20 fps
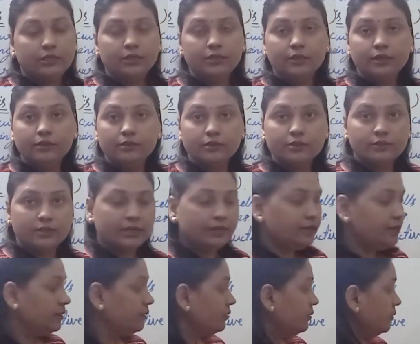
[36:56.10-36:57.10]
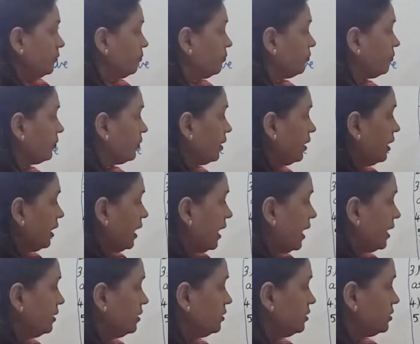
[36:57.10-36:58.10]
at the center,
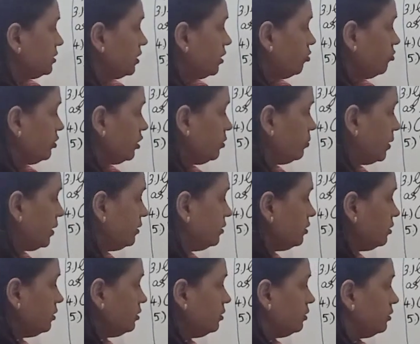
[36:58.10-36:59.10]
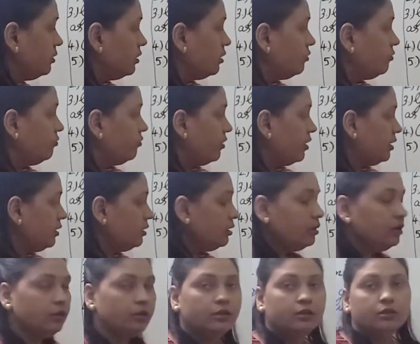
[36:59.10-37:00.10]
and it is surrounded by the rough and
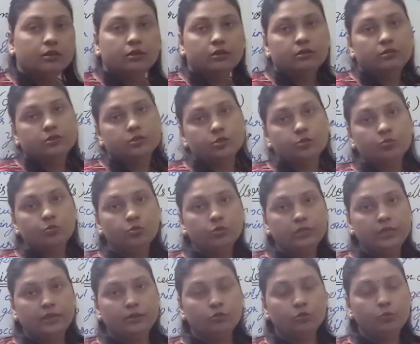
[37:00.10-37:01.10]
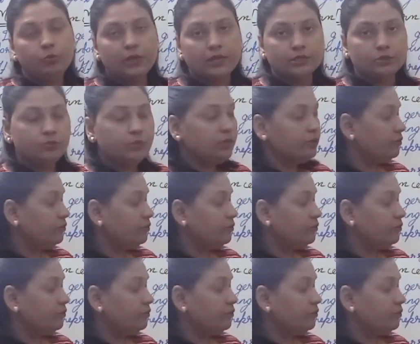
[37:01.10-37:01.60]
smooth endoplasmic